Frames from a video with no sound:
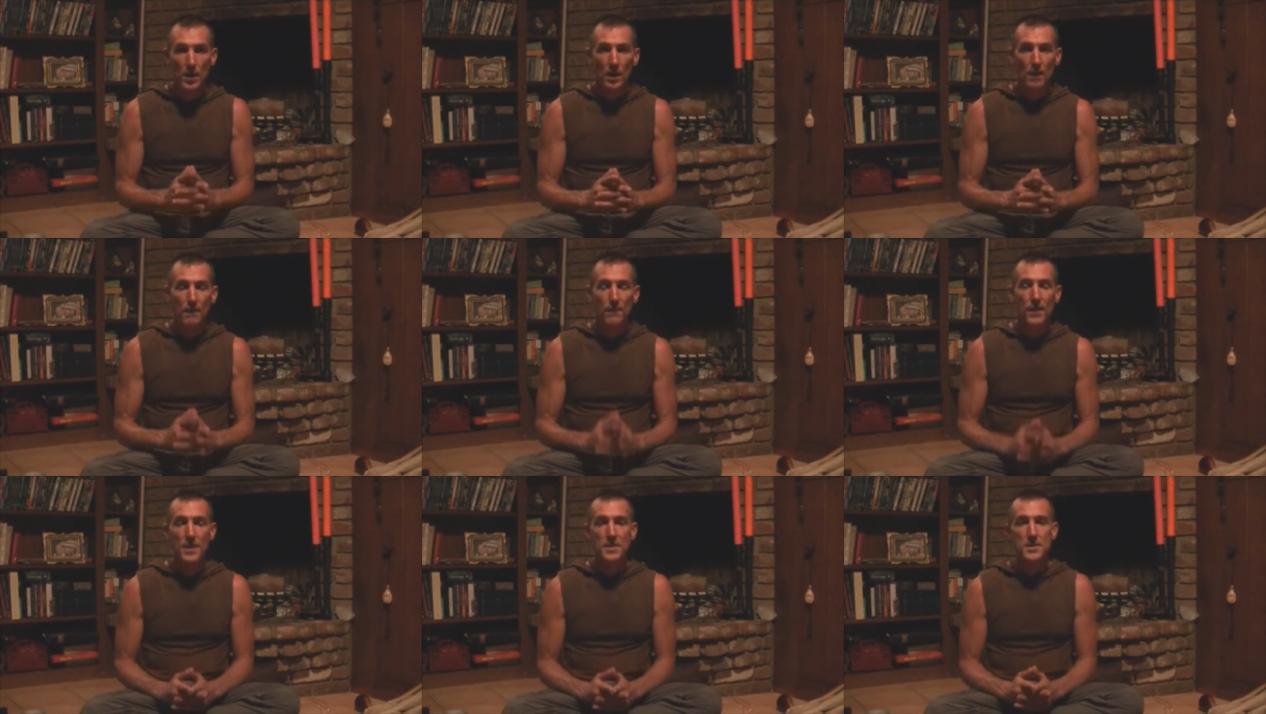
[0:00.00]

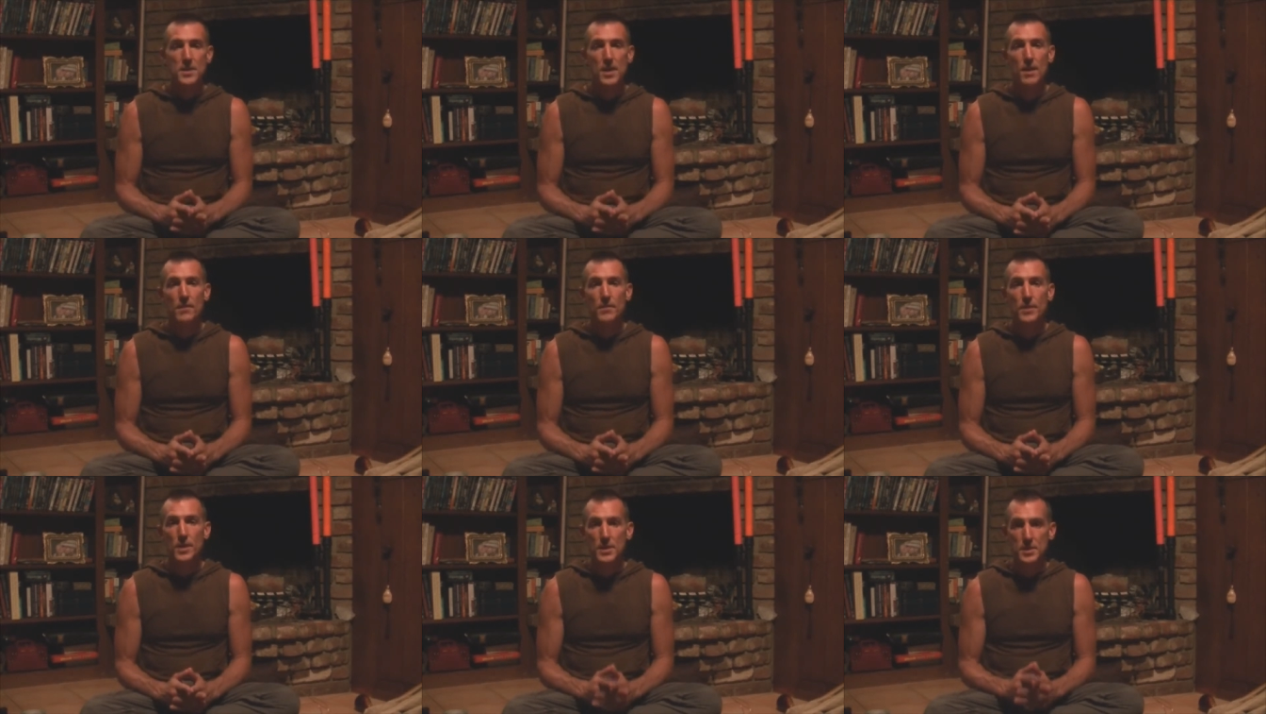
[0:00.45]
A
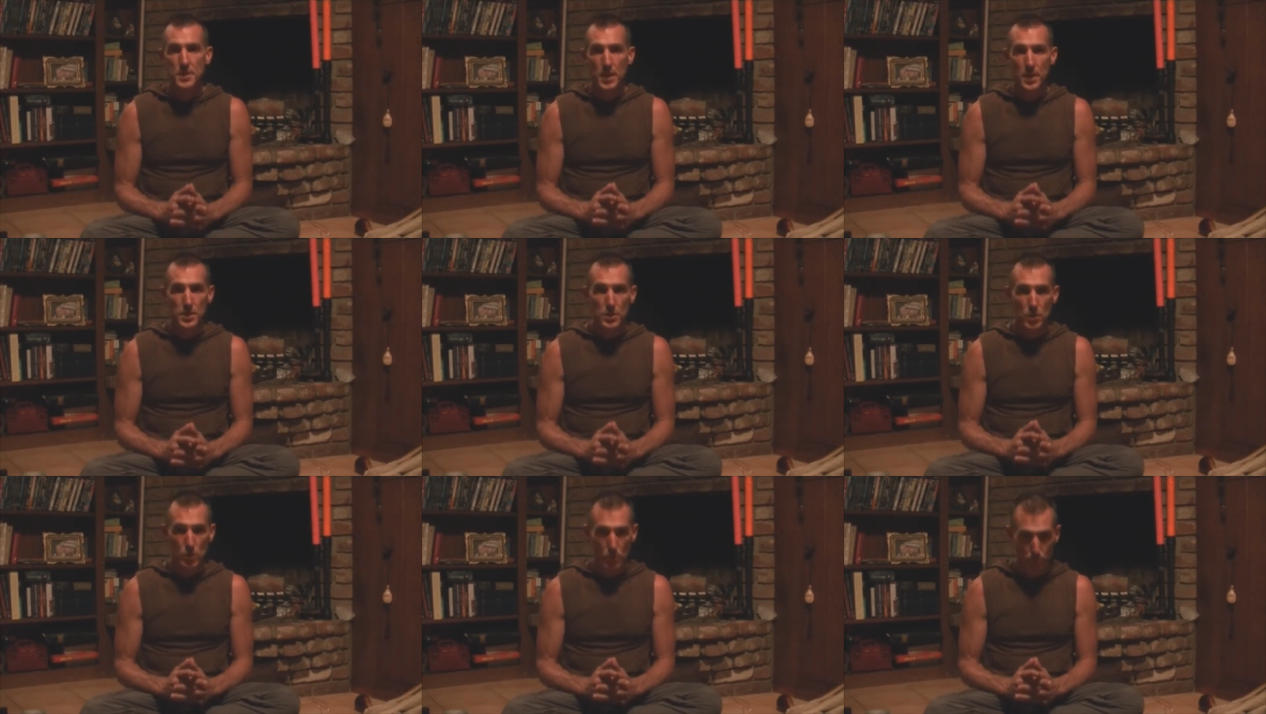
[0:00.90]
Fastaff is
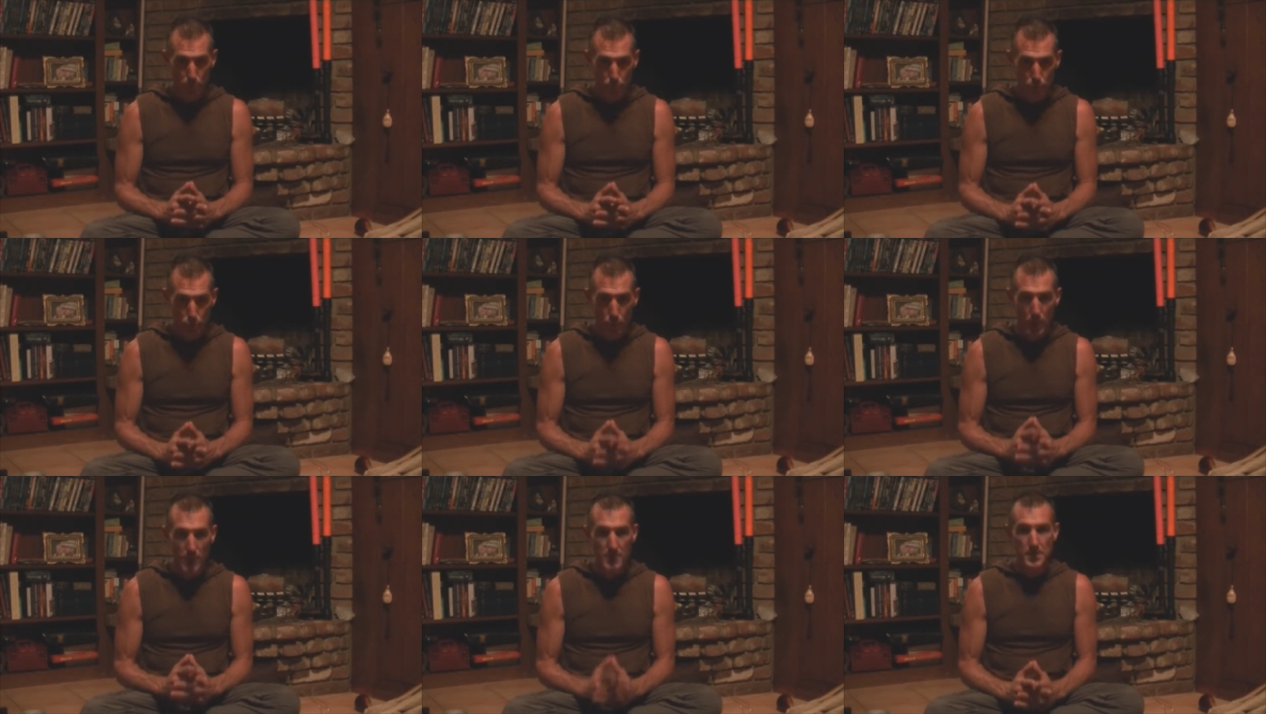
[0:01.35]
a
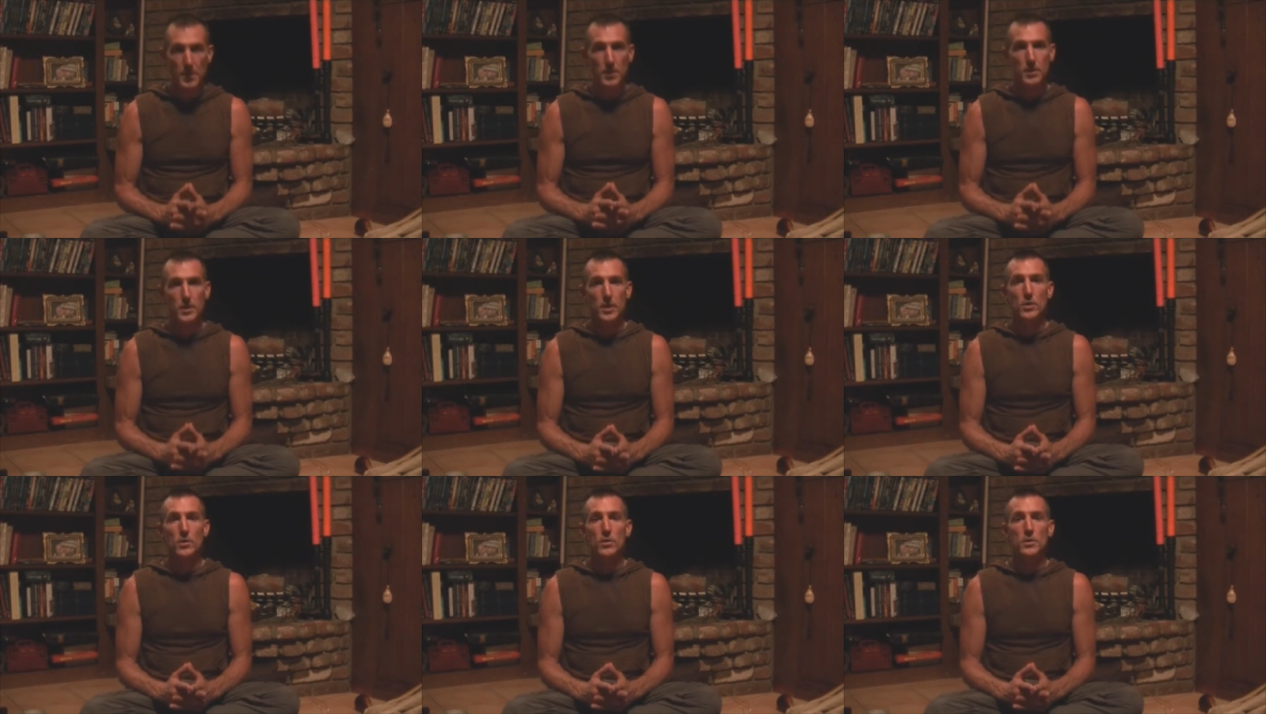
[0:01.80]

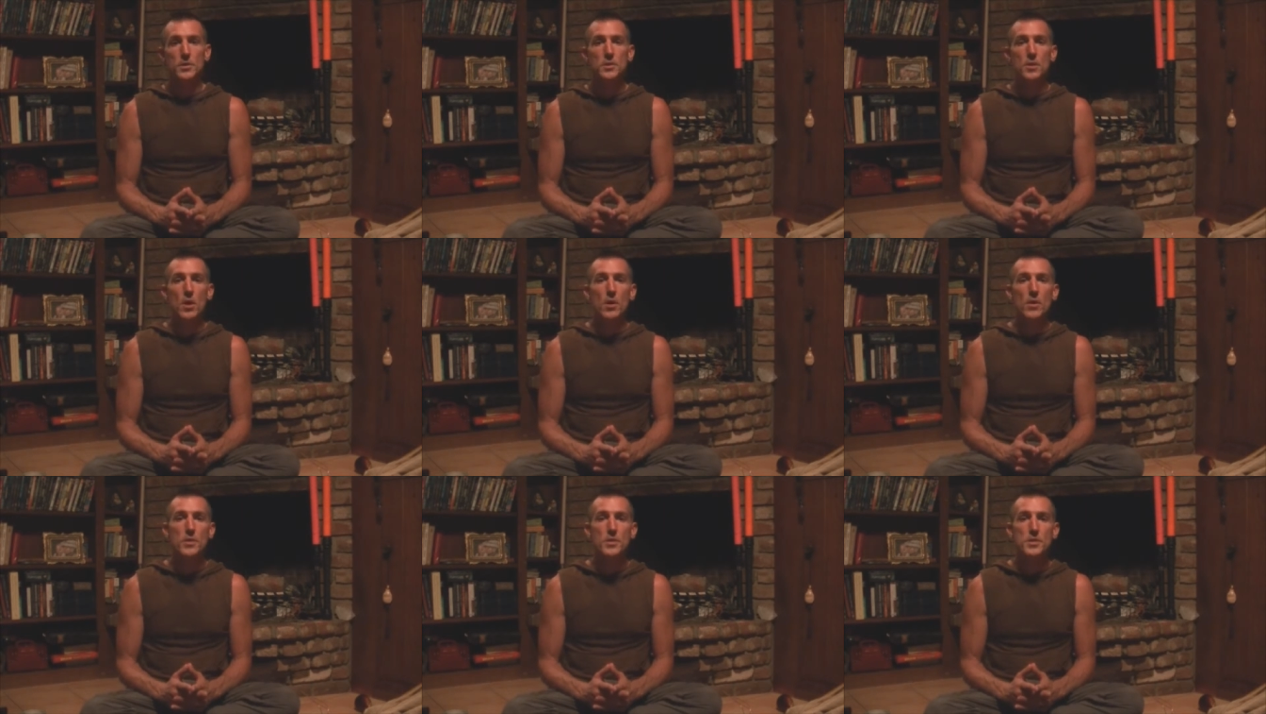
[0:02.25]
surprisingly good
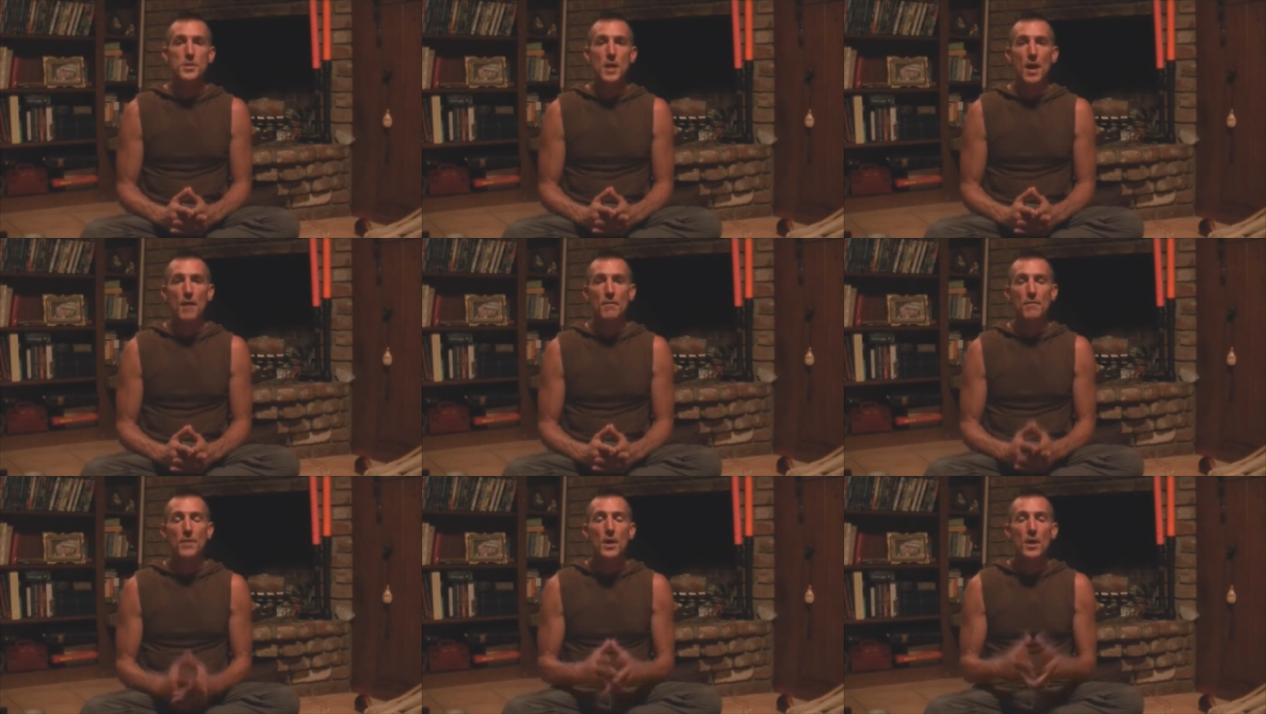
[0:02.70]
starter
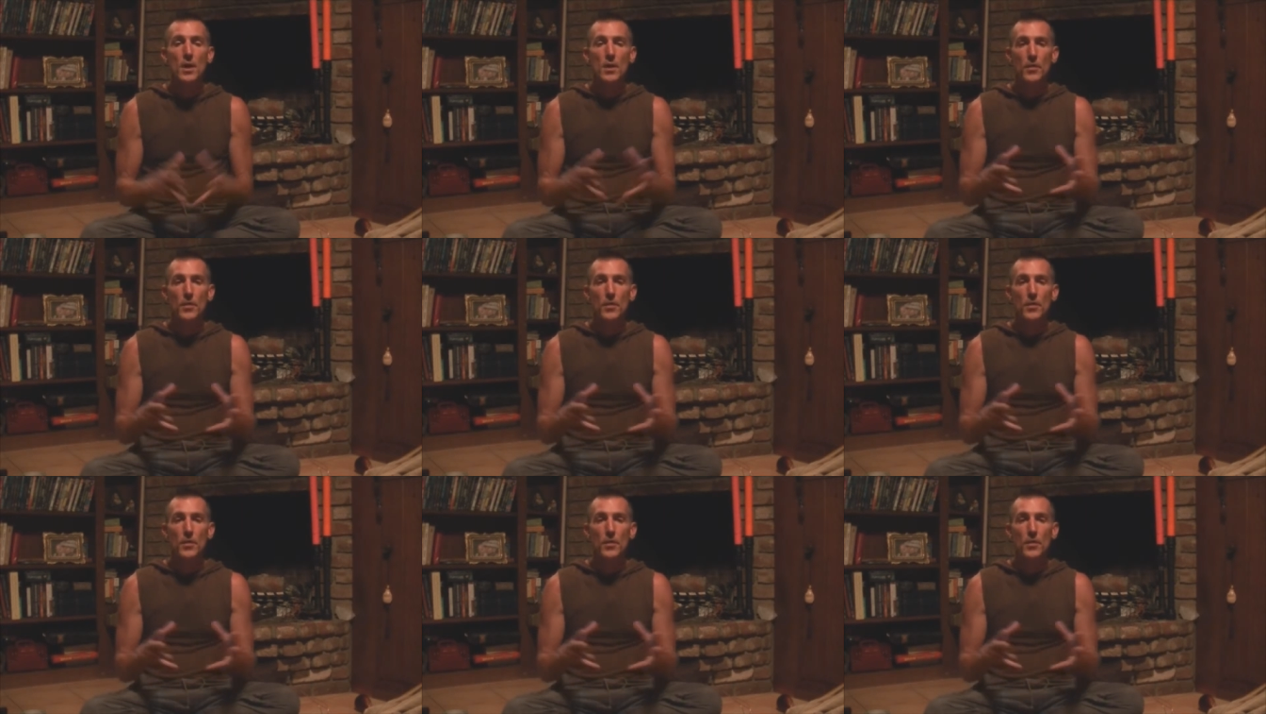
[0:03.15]
staff